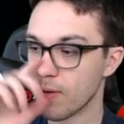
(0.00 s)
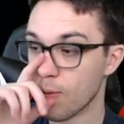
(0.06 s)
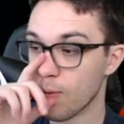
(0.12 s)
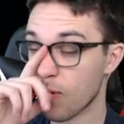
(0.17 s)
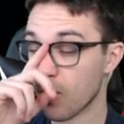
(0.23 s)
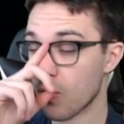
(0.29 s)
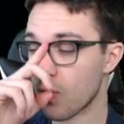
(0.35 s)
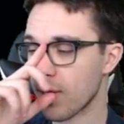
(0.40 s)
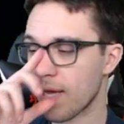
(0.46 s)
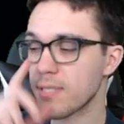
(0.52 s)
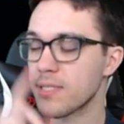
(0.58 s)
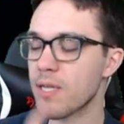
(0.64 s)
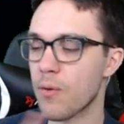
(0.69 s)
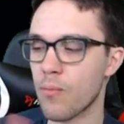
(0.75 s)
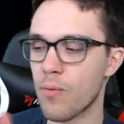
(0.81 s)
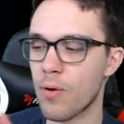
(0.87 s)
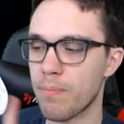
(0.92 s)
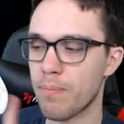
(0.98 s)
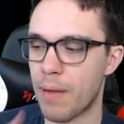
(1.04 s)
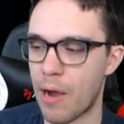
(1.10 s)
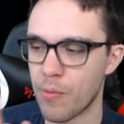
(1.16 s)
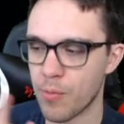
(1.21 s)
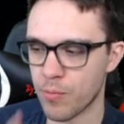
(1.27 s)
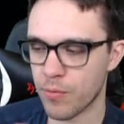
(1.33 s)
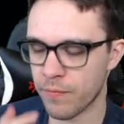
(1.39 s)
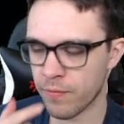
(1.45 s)
where it only has that one
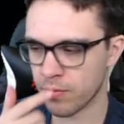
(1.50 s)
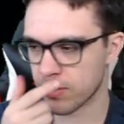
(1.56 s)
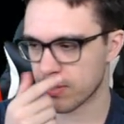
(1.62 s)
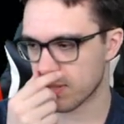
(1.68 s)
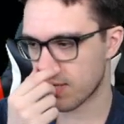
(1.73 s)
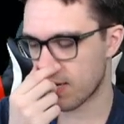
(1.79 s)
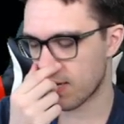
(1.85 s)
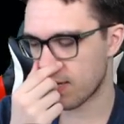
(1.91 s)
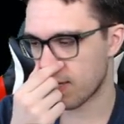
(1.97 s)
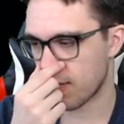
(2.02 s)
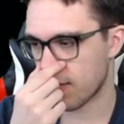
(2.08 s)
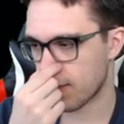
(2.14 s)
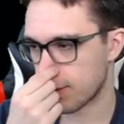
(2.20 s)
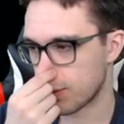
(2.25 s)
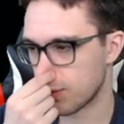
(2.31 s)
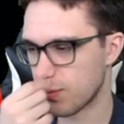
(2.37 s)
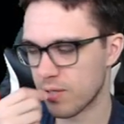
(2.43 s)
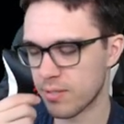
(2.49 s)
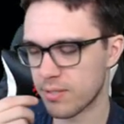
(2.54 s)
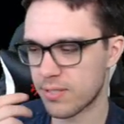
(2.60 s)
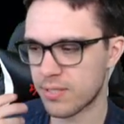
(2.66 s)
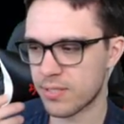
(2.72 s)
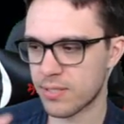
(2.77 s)
power reverse slot, you can,